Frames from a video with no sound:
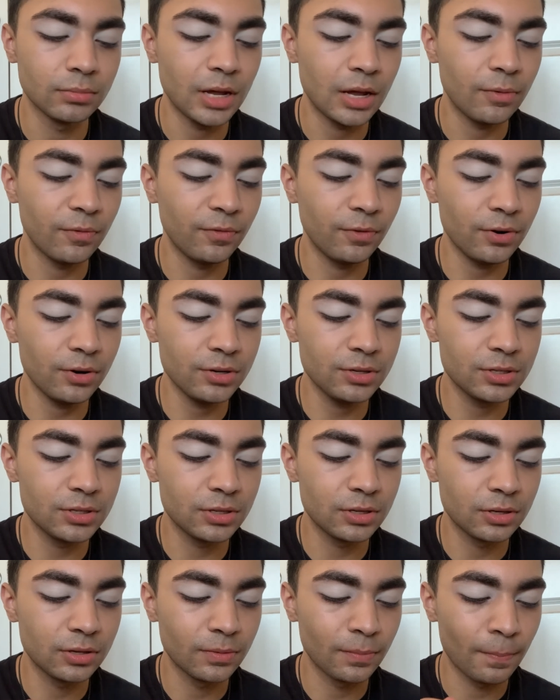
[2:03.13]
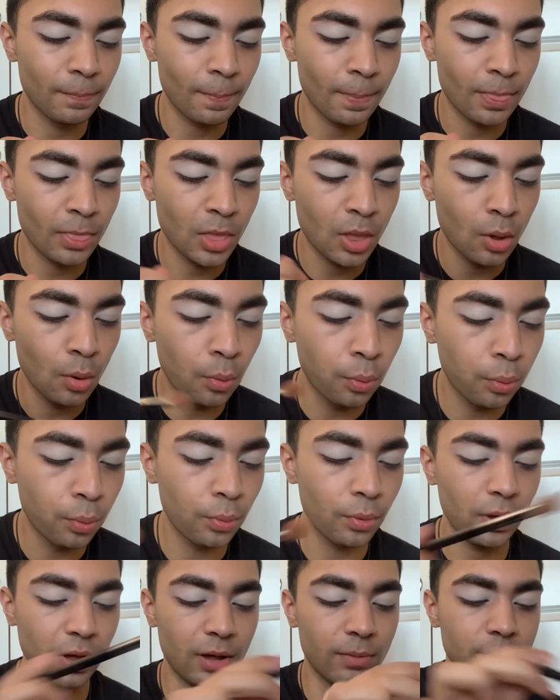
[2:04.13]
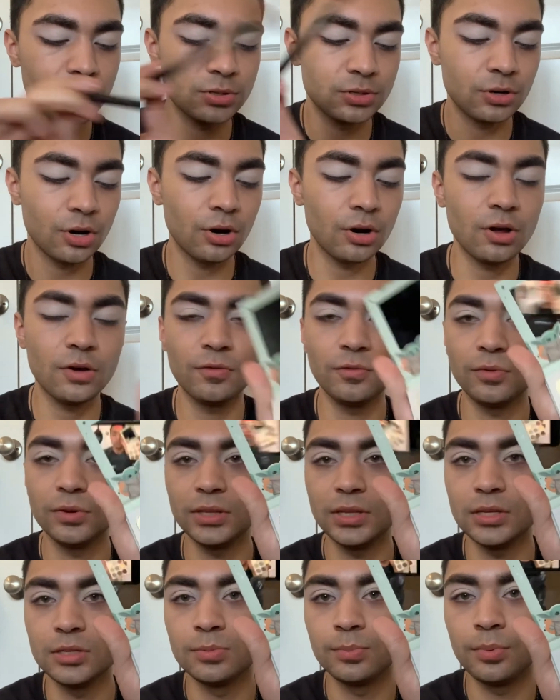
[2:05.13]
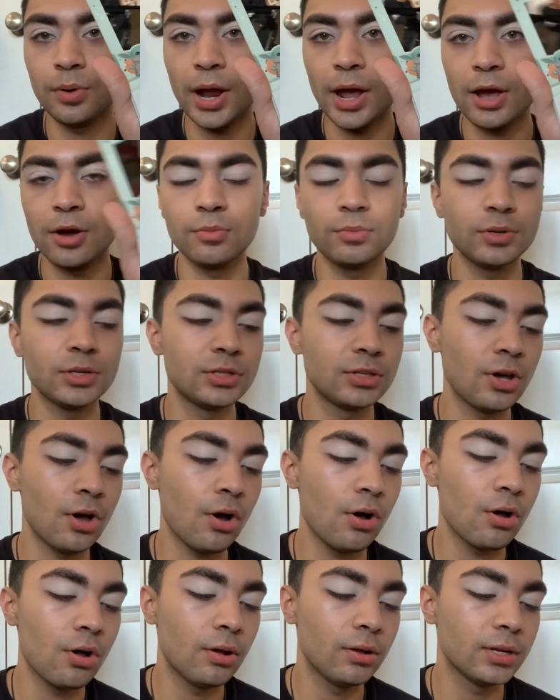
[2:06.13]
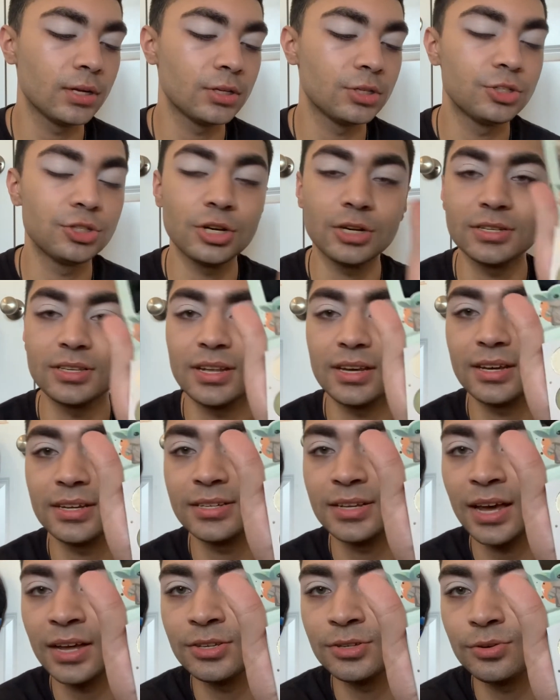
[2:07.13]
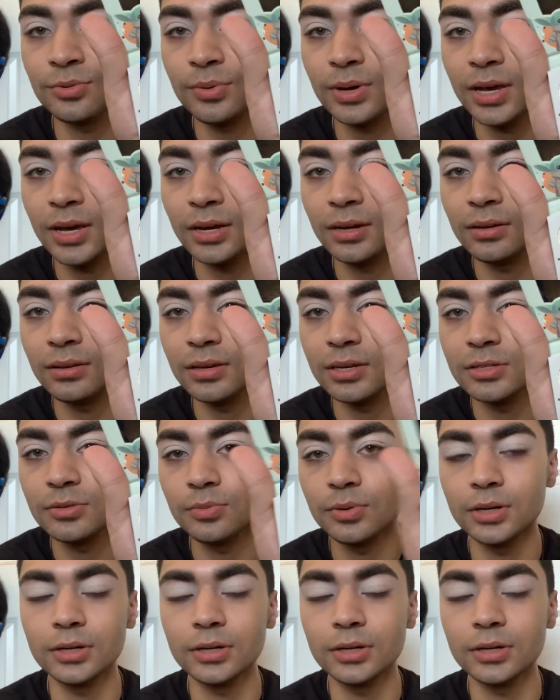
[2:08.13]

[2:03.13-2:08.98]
first I'm gonna start off with this brown, which is called Just Like a Tatooine, this one,